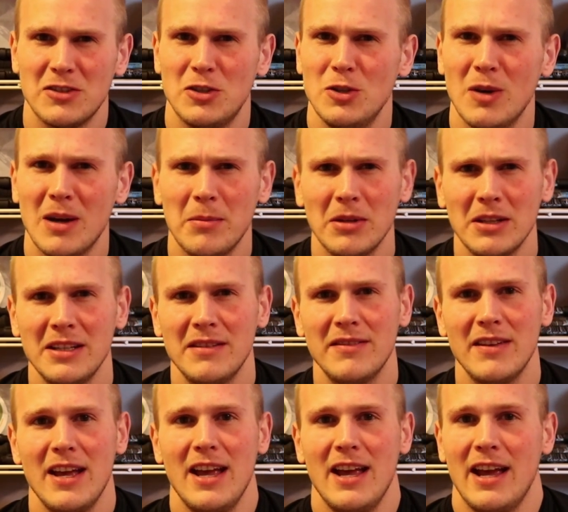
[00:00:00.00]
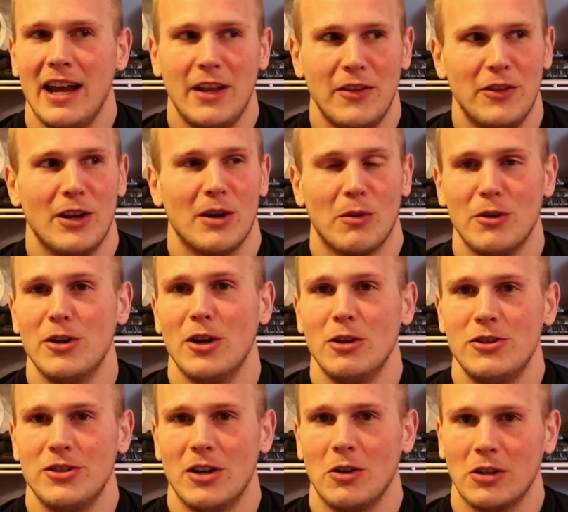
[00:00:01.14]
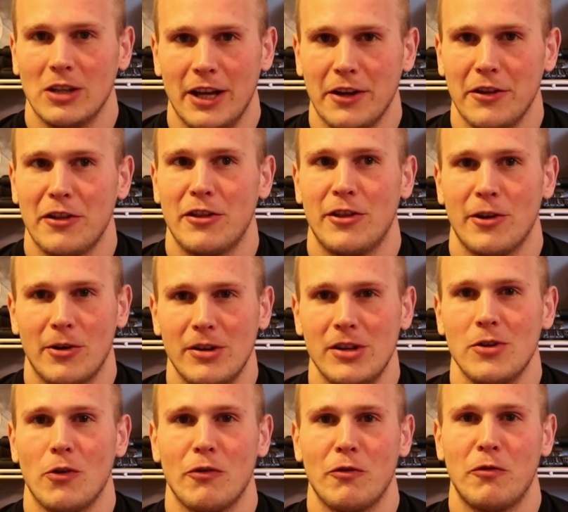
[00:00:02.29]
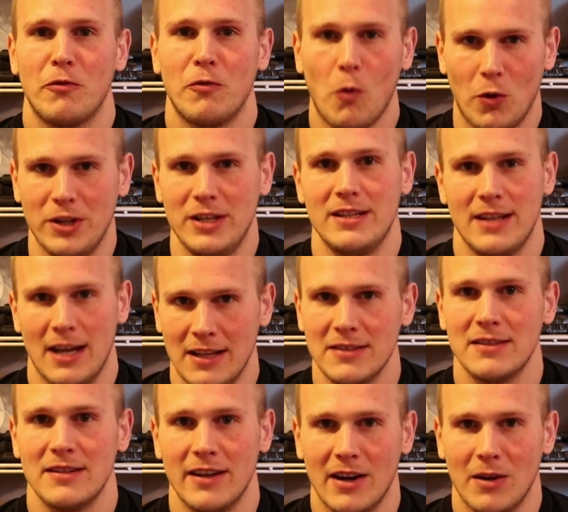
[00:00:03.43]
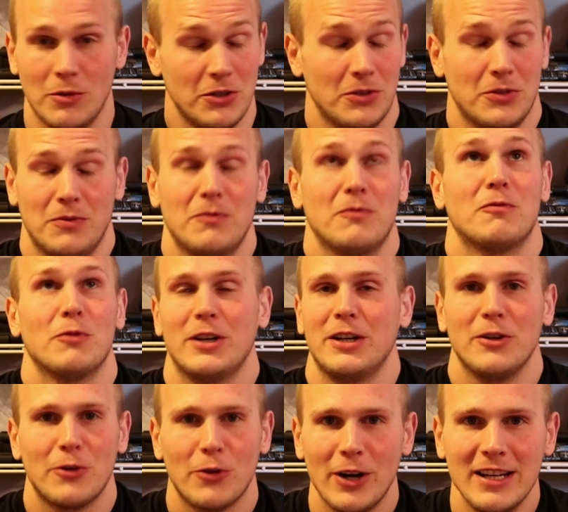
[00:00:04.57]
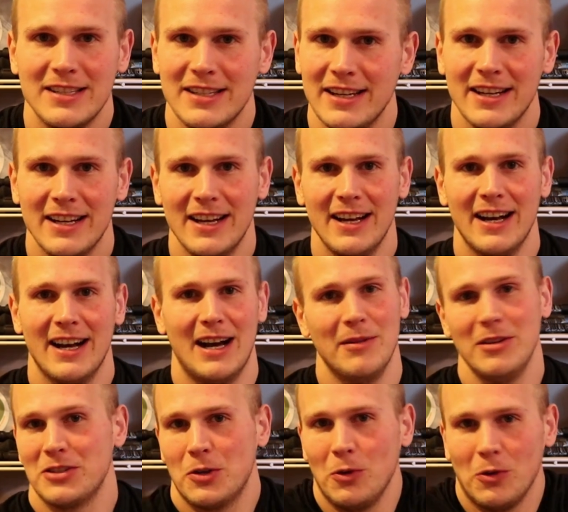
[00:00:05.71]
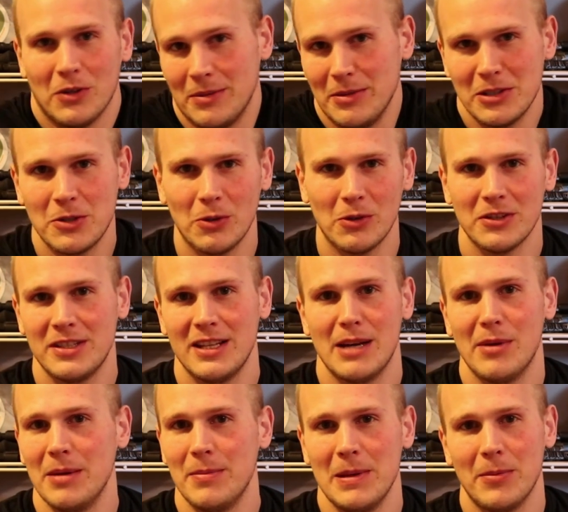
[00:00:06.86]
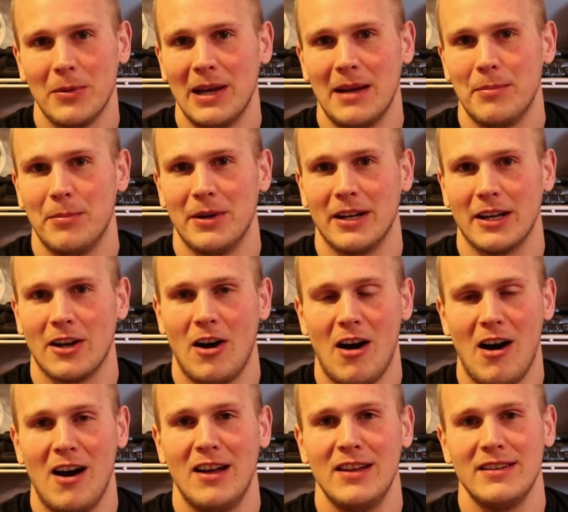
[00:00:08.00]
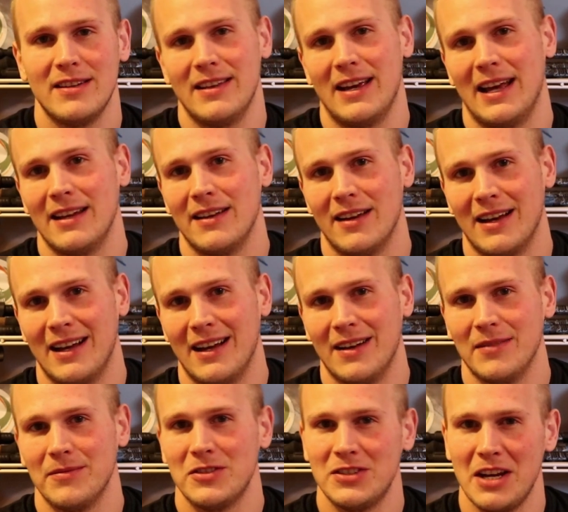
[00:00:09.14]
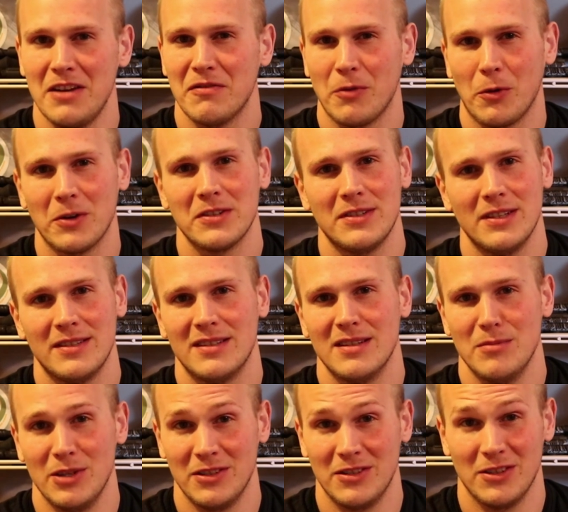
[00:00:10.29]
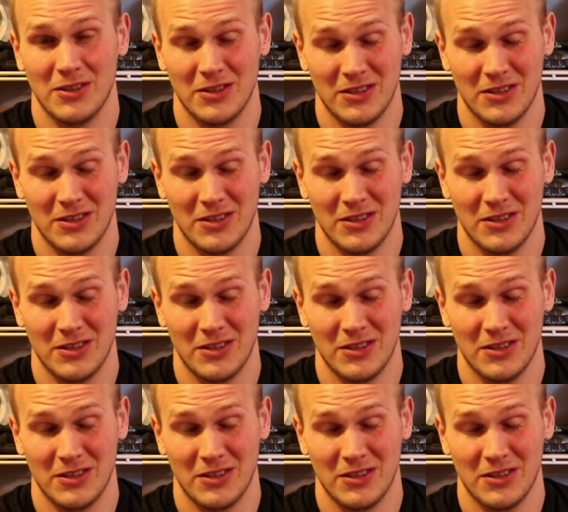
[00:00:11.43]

2, I believe, and there were, no joke, like 30 or 40 tents there, which is freaking crazy. It's cool. I mean, it's cool to see that many people out, but a con to that state forest system is